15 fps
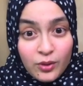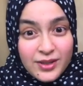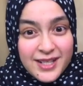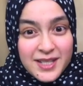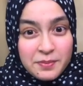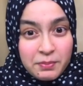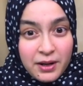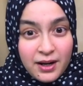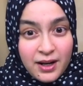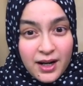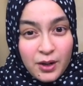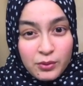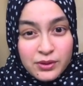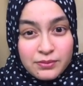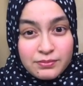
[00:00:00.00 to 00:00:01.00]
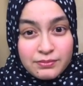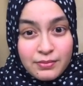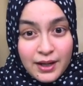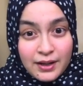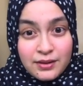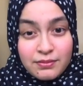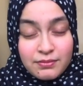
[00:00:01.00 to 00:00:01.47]
spa, our
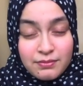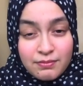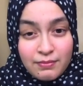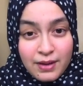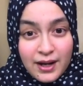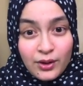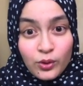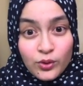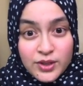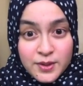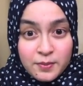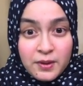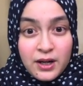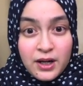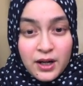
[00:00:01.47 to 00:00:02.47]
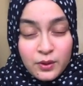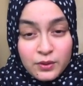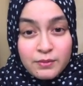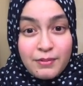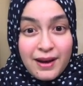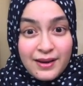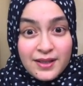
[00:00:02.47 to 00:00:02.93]
medical spa, our
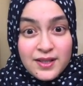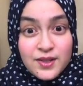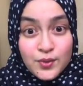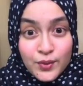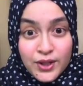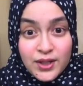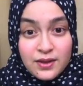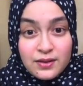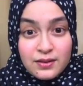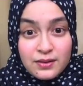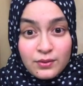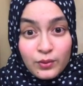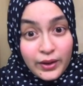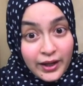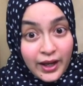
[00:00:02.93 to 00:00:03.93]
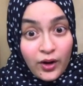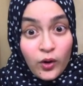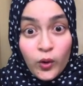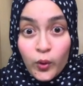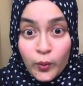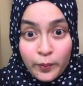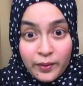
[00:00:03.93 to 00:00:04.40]
medi suite. We
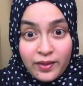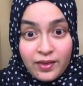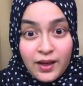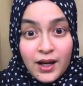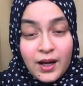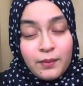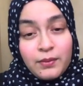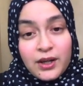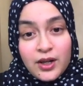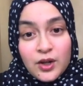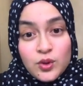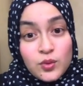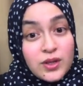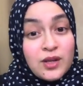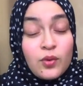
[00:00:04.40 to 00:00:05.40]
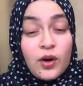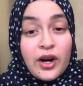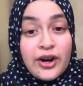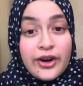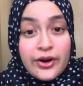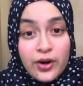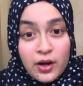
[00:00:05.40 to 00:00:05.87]
cannot open that because we
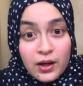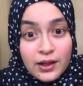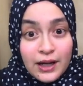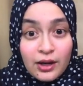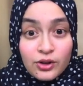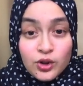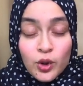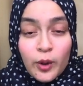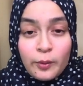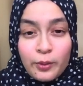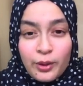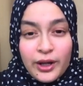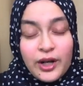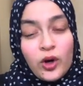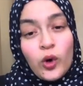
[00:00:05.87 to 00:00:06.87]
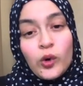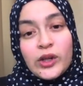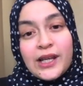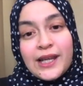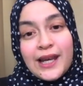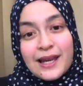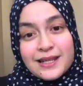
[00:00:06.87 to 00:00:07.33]
are not allowed to operate.
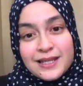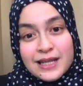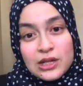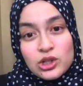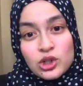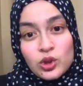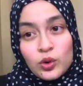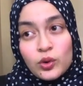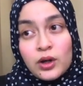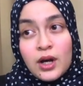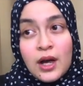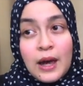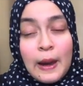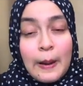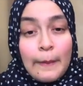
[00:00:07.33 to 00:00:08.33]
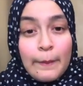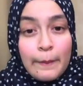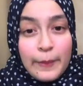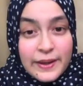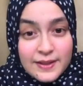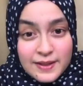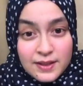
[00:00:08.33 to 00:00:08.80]
Only essential
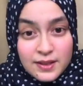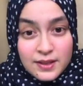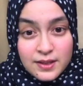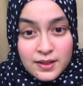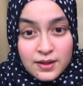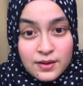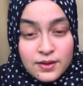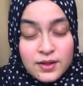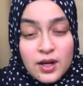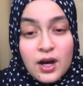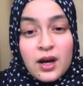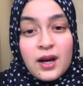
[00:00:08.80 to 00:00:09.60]
businesses